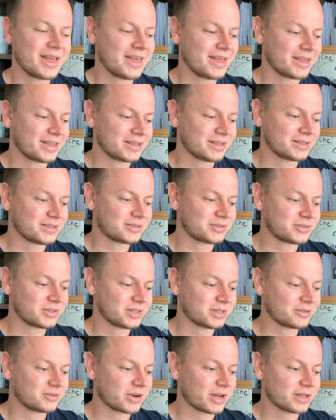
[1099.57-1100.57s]
It's really
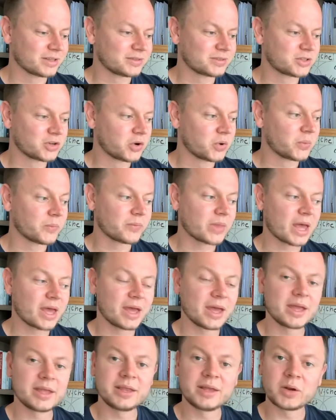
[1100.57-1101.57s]
great. So,
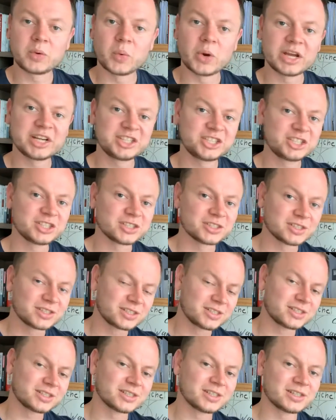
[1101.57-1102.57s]
any
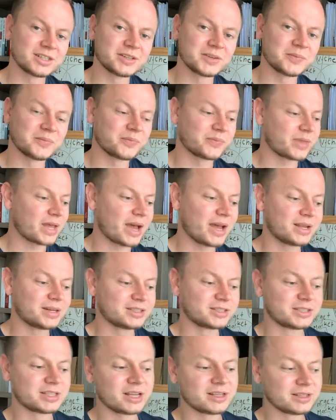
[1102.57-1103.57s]
questions? I
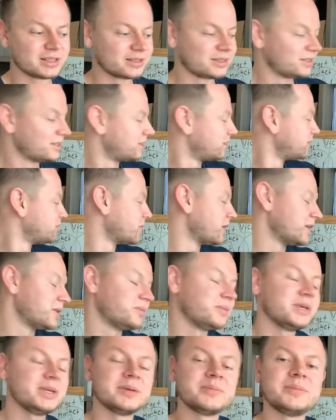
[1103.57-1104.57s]
understand that this might
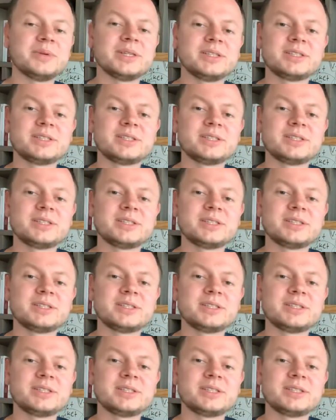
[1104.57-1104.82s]
be a bit